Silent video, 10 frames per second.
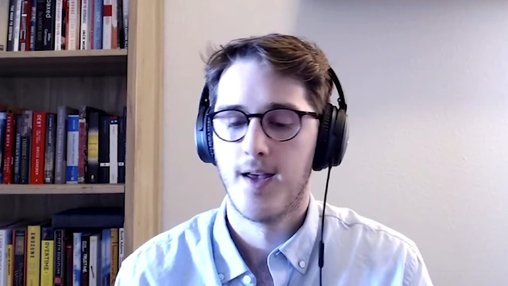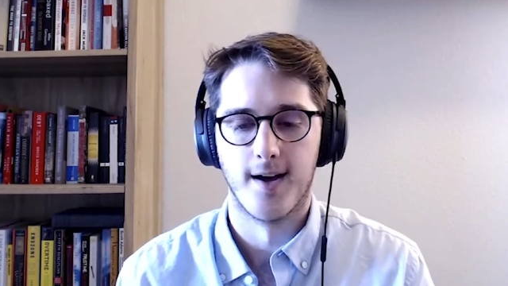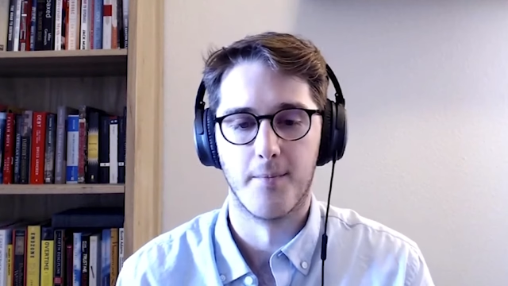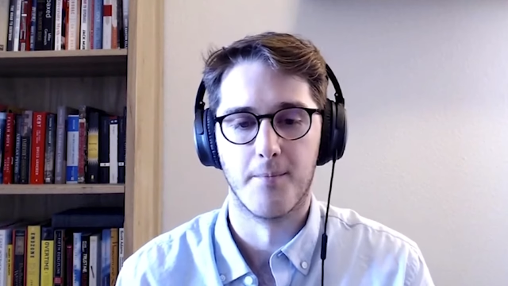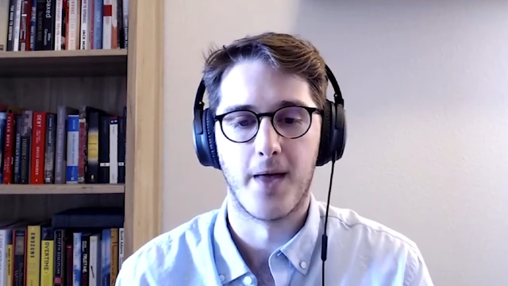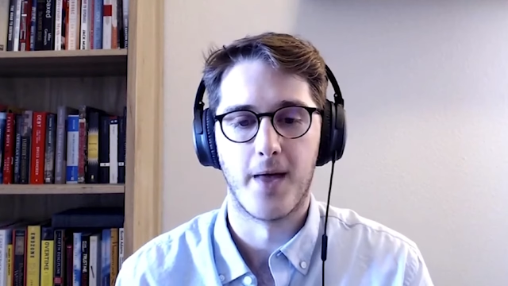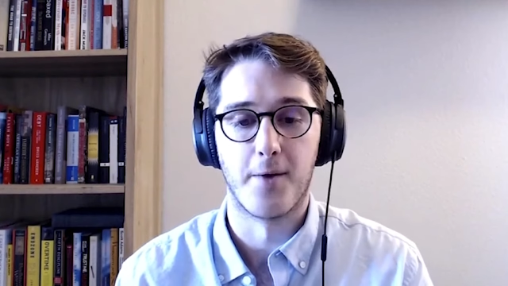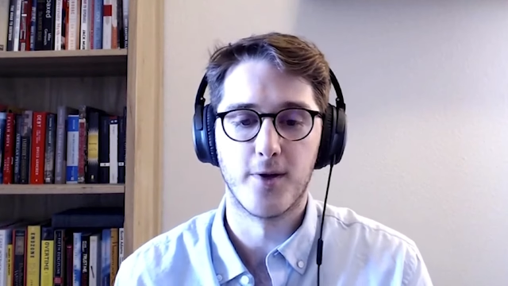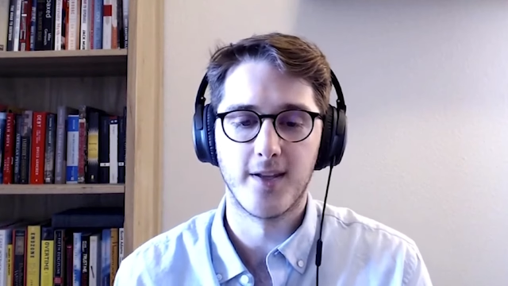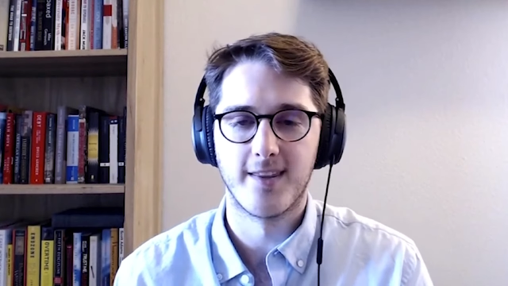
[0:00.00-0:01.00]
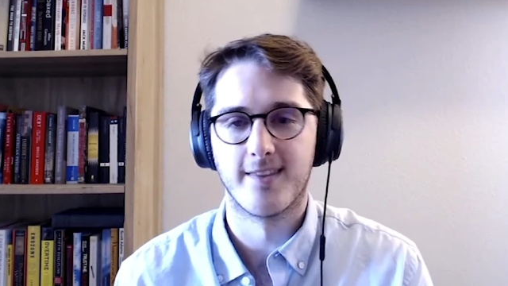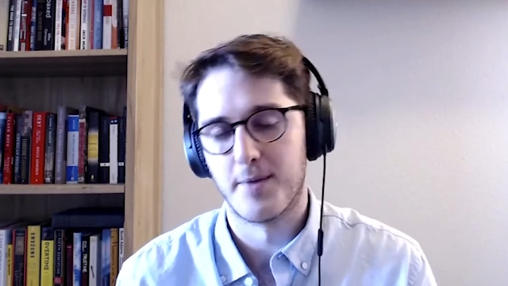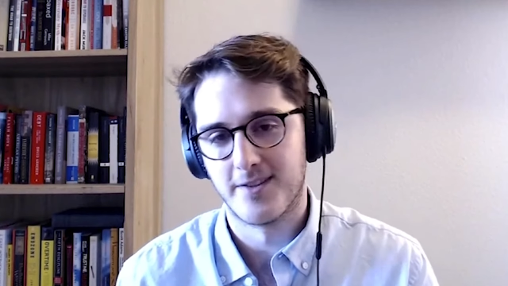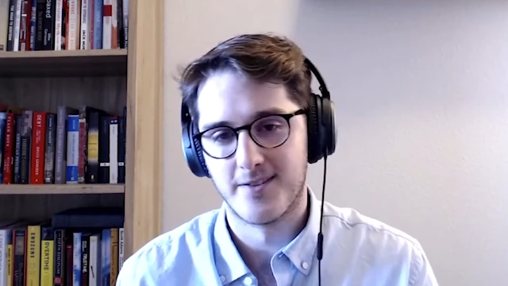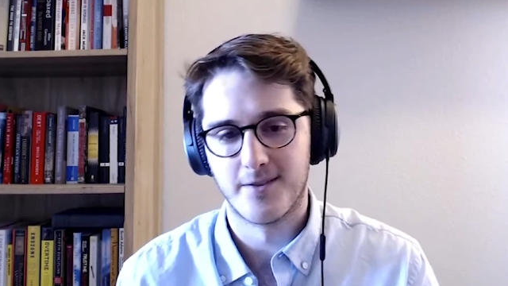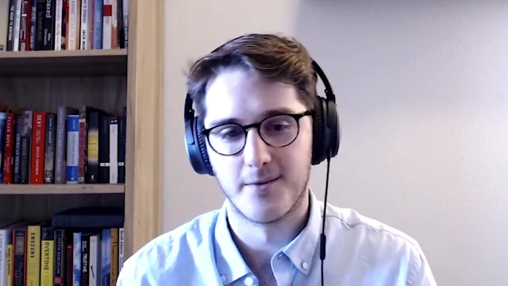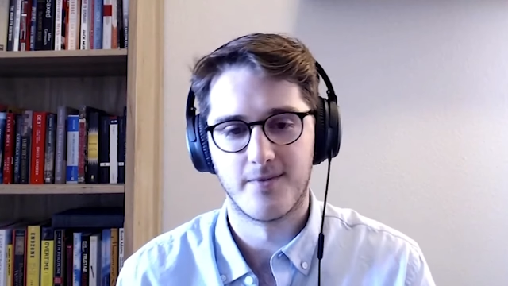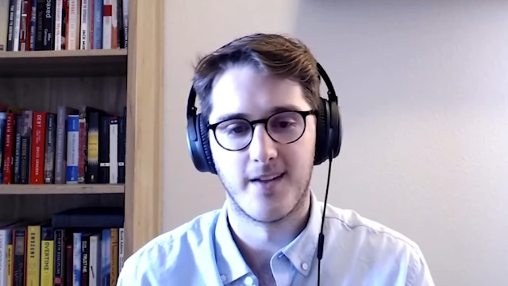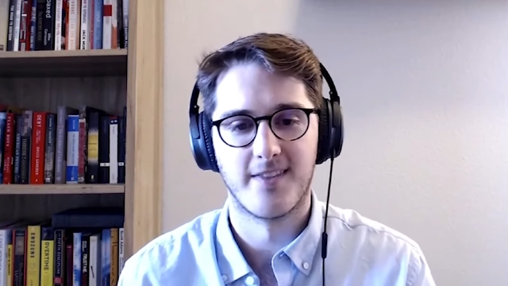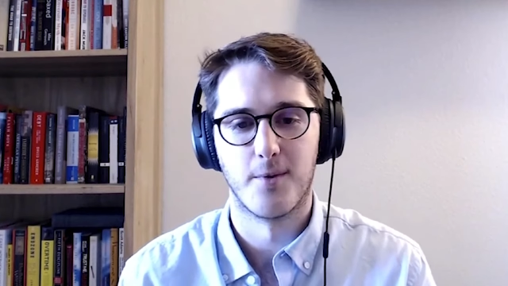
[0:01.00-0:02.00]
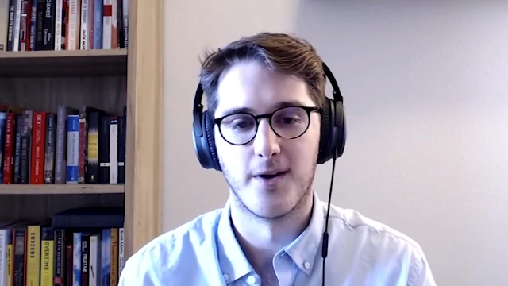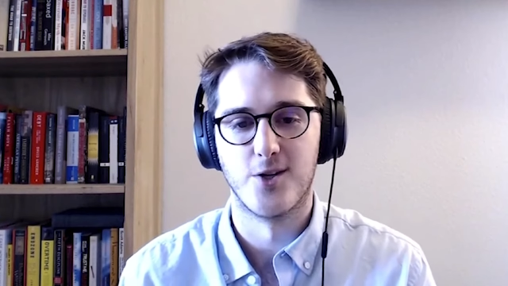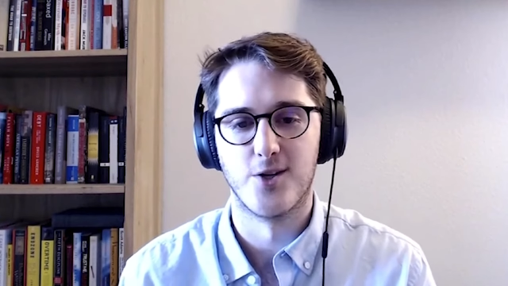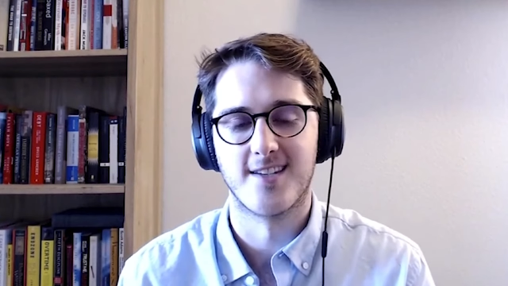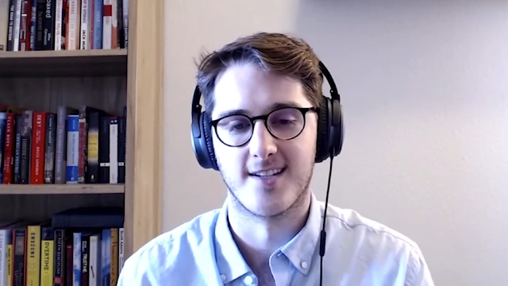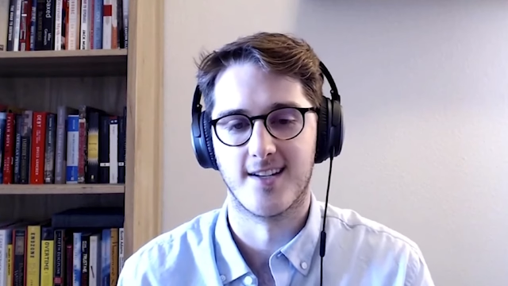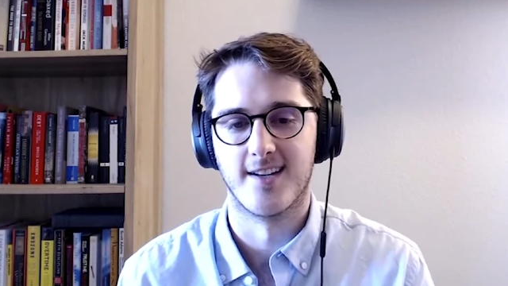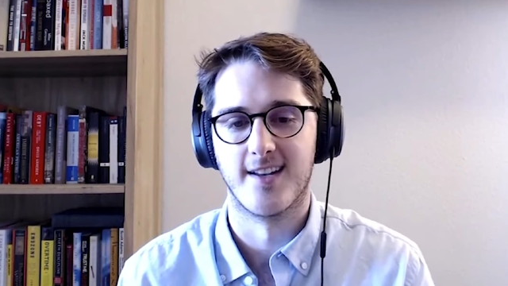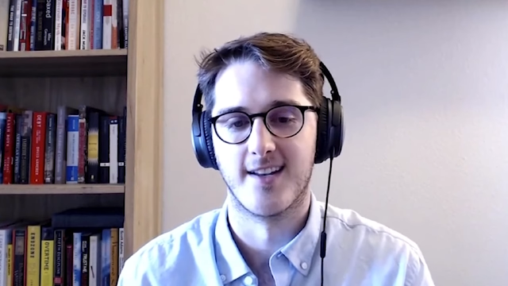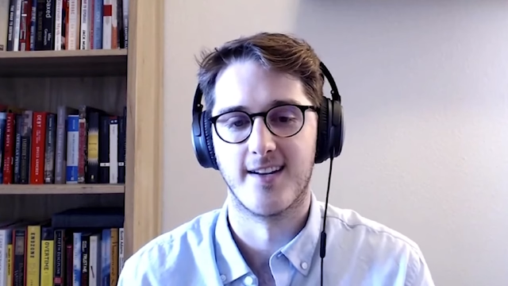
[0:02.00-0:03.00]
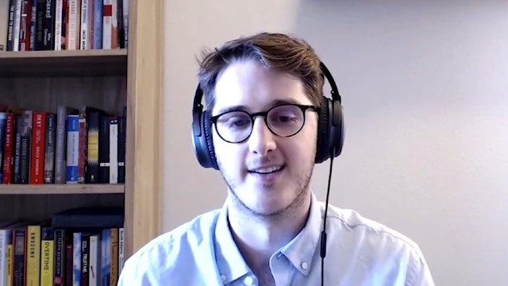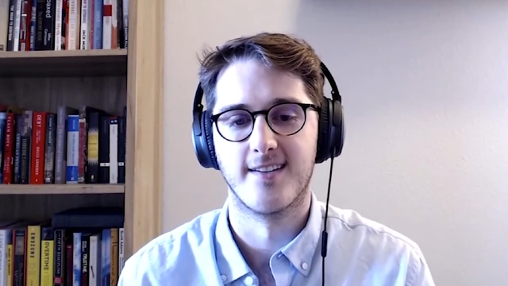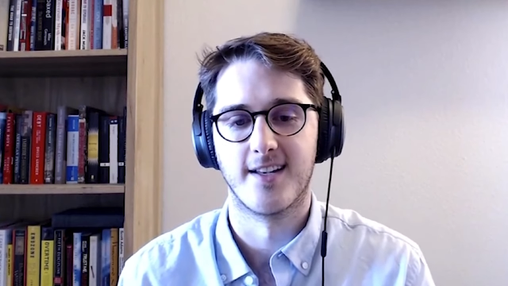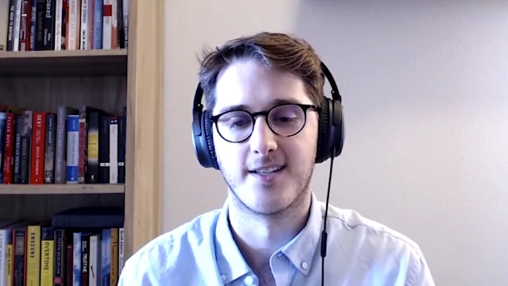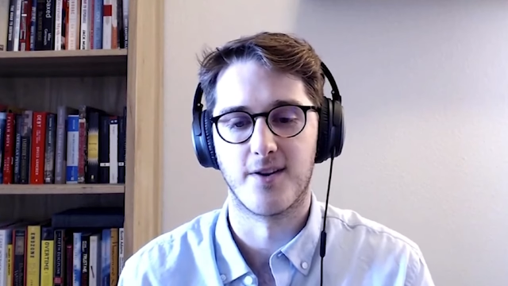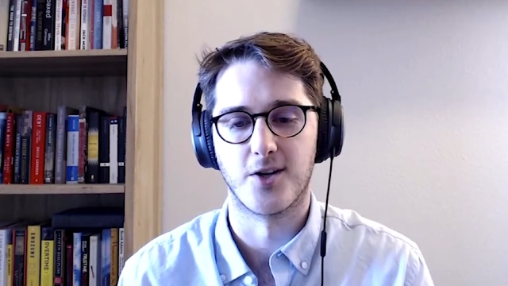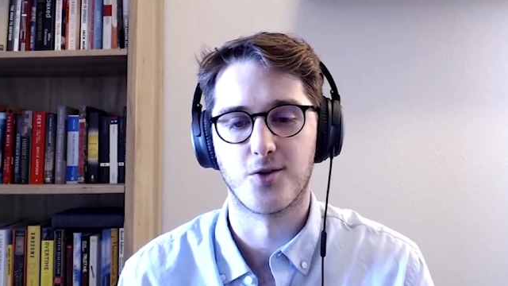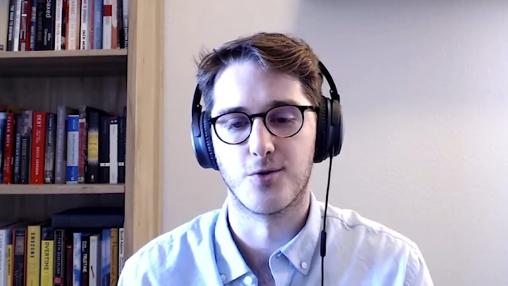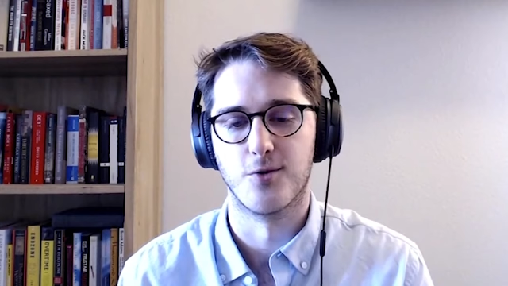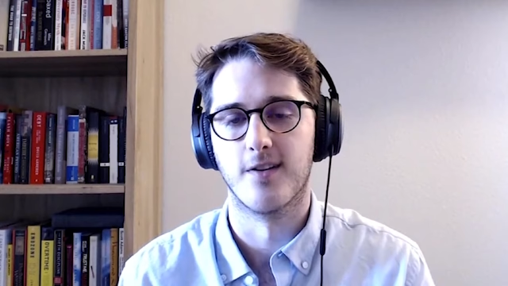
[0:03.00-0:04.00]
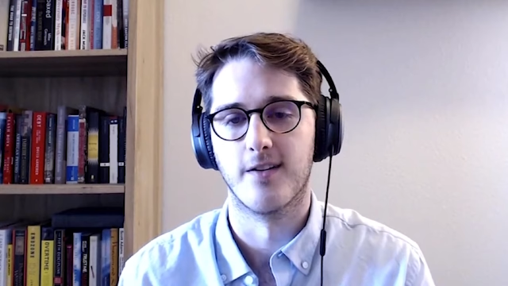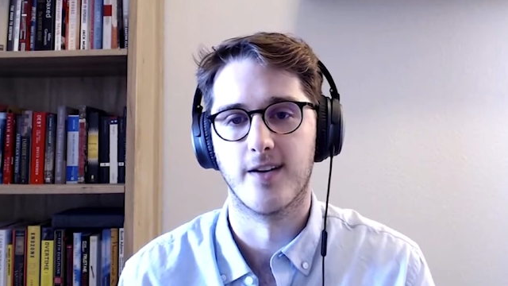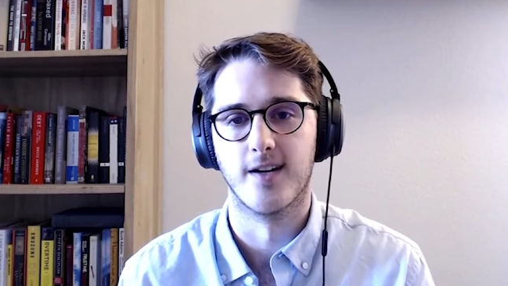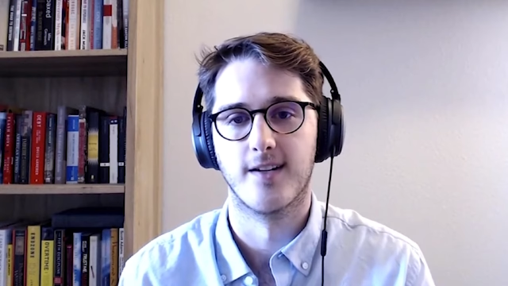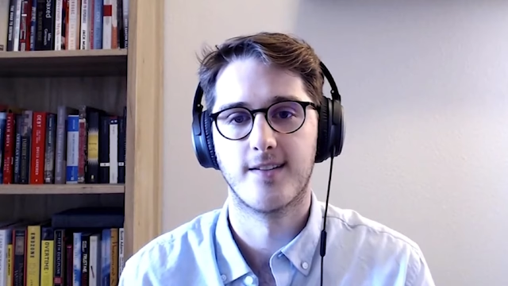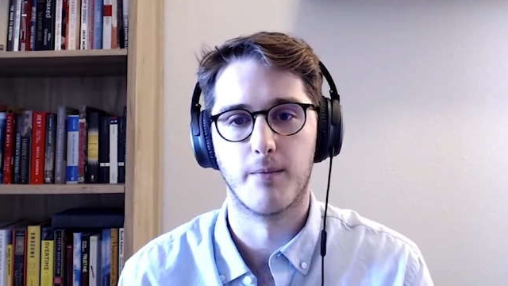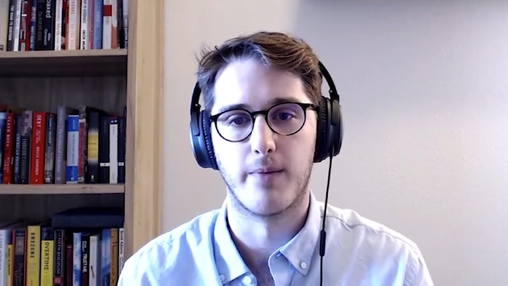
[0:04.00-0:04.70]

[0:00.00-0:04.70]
Um, and really, I mean, th I think the way Jack says it, and it's very true of uh,